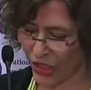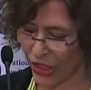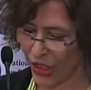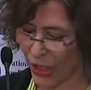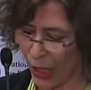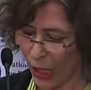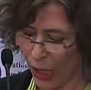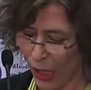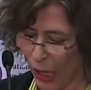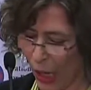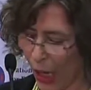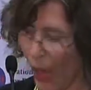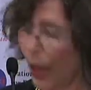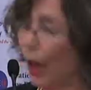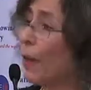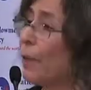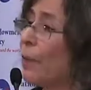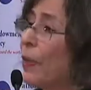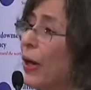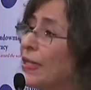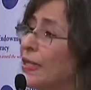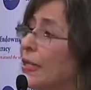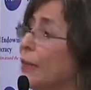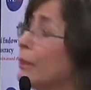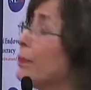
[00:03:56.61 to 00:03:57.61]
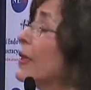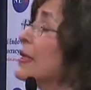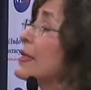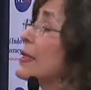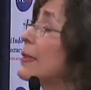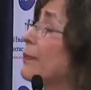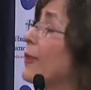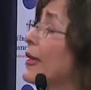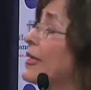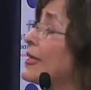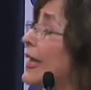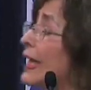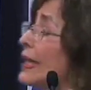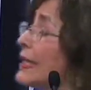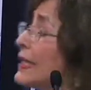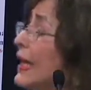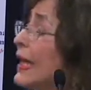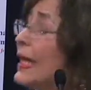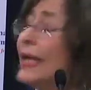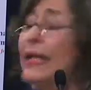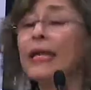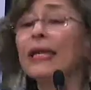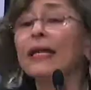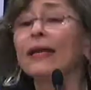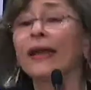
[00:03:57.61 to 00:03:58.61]
But at
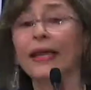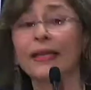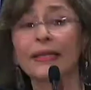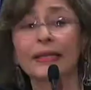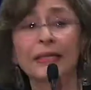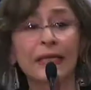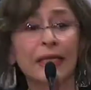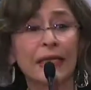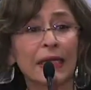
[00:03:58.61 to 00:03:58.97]
any rate,